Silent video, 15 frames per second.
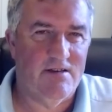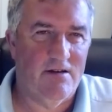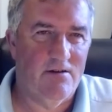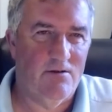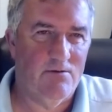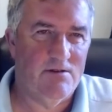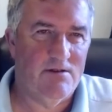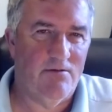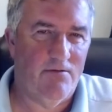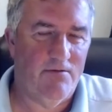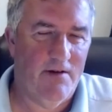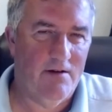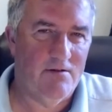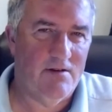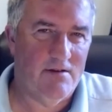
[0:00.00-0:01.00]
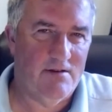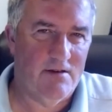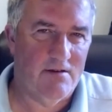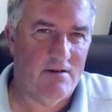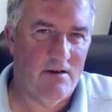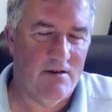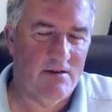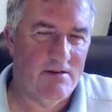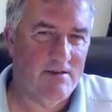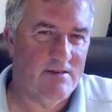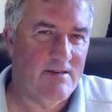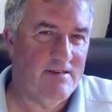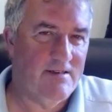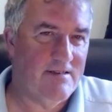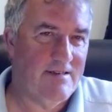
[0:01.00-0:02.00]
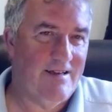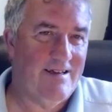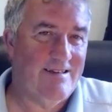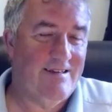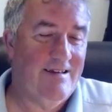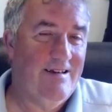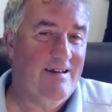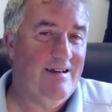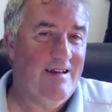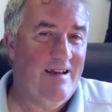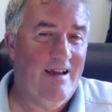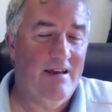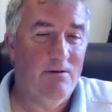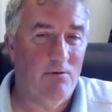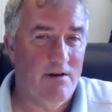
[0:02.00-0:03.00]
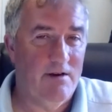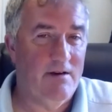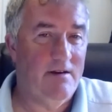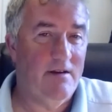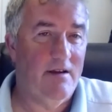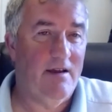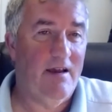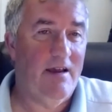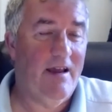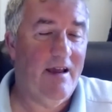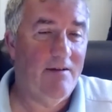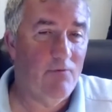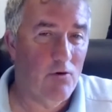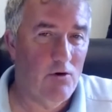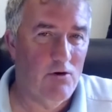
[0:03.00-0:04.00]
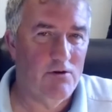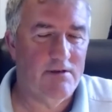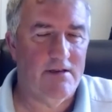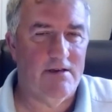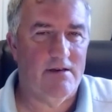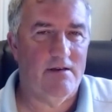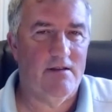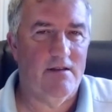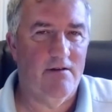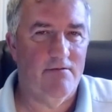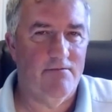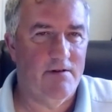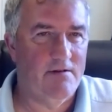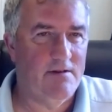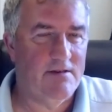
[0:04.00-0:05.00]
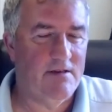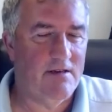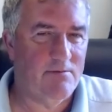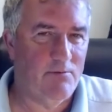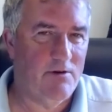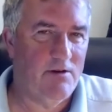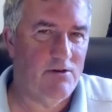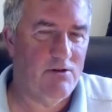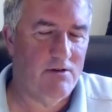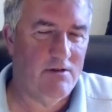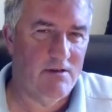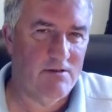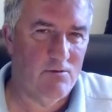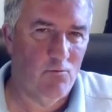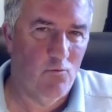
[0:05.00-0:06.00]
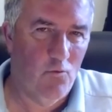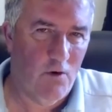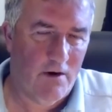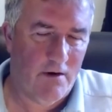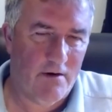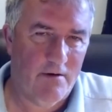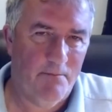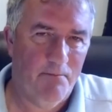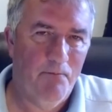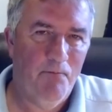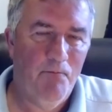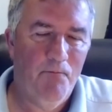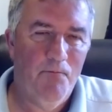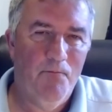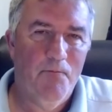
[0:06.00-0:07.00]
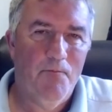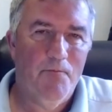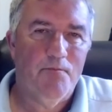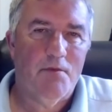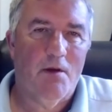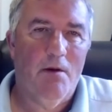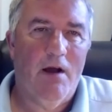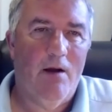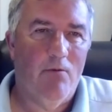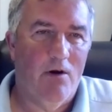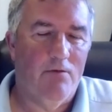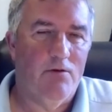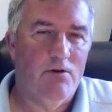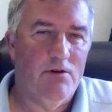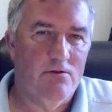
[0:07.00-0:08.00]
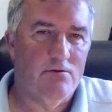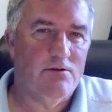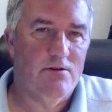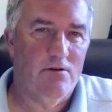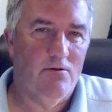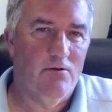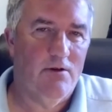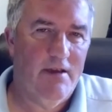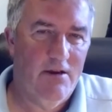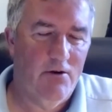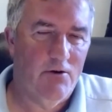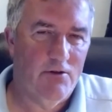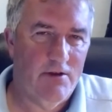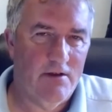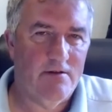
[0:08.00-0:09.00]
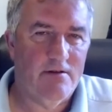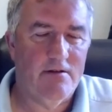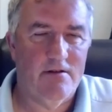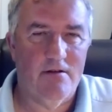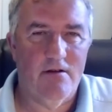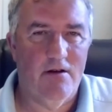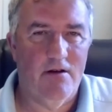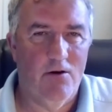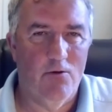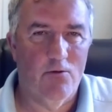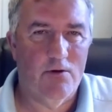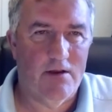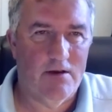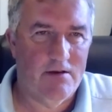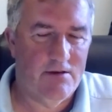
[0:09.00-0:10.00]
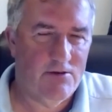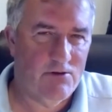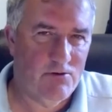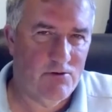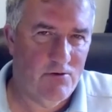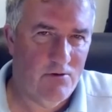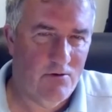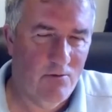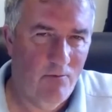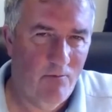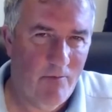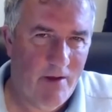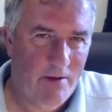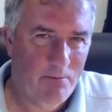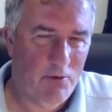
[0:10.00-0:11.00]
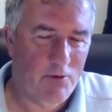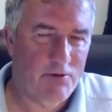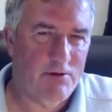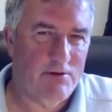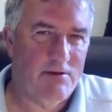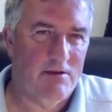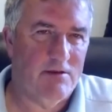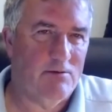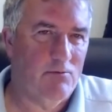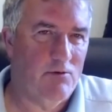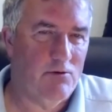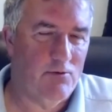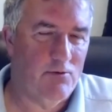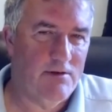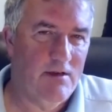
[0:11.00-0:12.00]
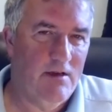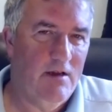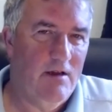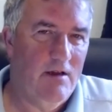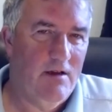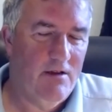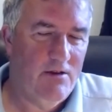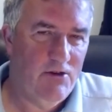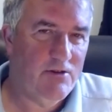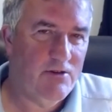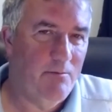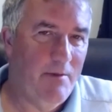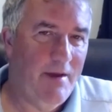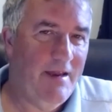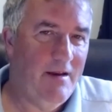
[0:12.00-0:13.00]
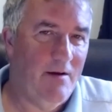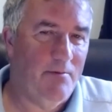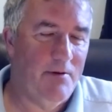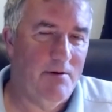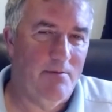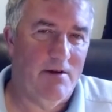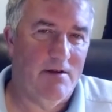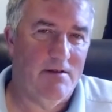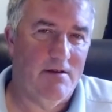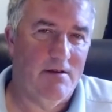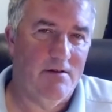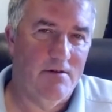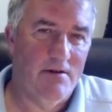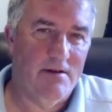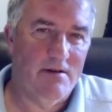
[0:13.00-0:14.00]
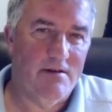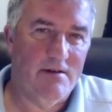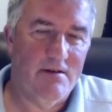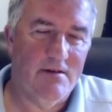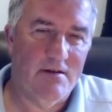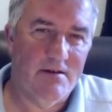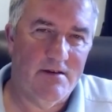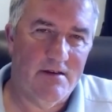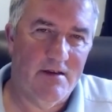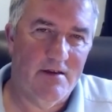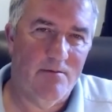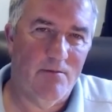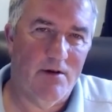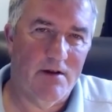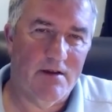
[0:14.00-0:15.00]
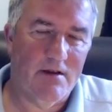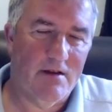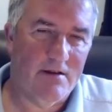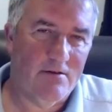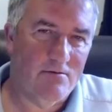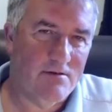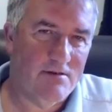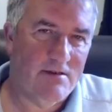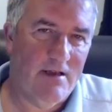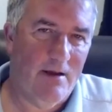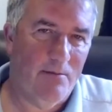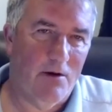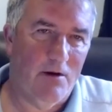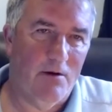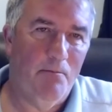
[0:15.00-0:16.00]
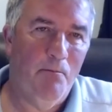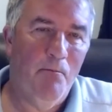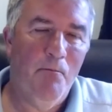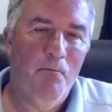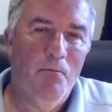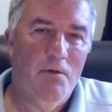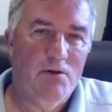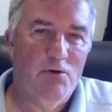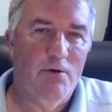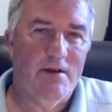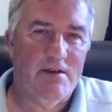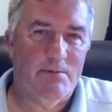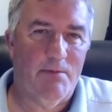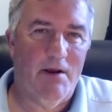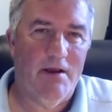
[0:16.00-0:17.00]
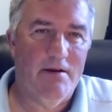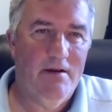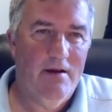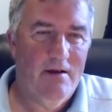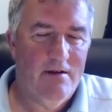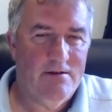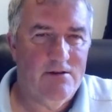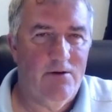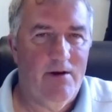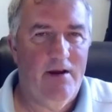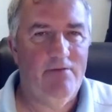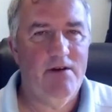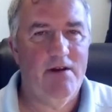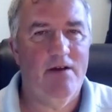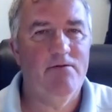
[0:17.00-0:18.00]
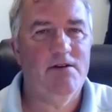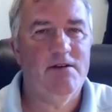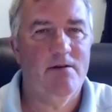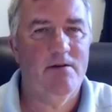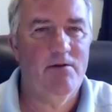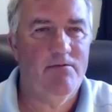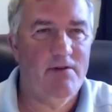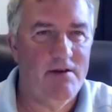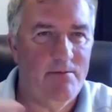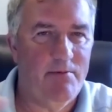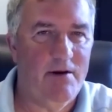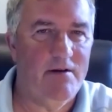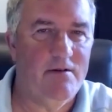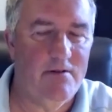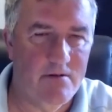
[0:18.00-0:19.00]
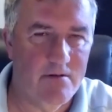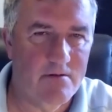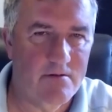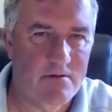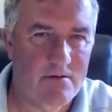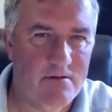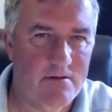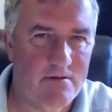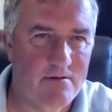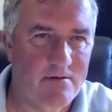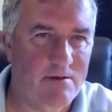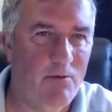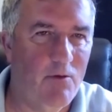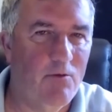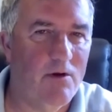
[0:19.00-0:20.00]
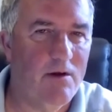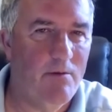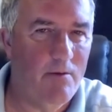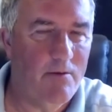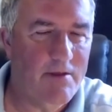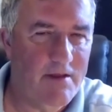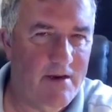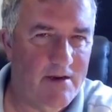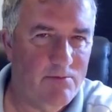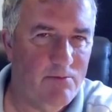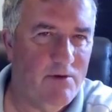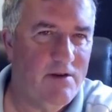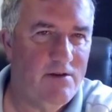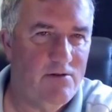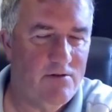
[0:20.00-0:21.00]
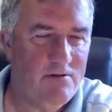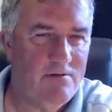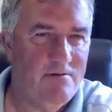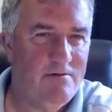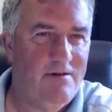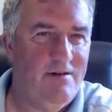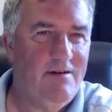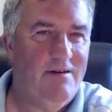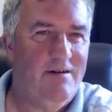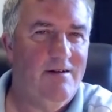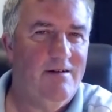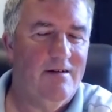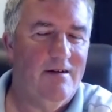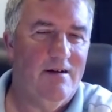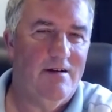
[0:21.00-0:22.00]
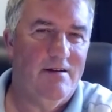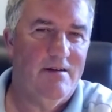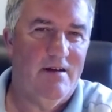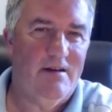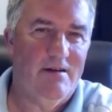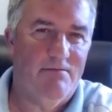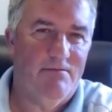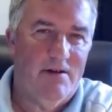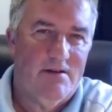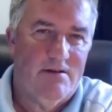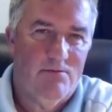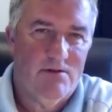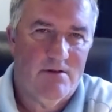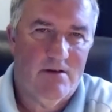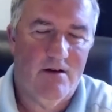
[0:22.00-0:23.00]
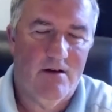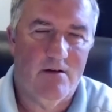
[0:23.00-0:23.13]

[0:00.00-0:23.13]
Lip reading: Now, no one's ever found those underlying diseases, and anyone in it ever looked at it, they have found this explanation doesn't work. However, you'll still hear this low cholesterol hypothesis, which was just made up in about the year 1998 by a guy called Stamler to explain. So every time you find a paradox, someone will come up with an explanation. And in fact, it was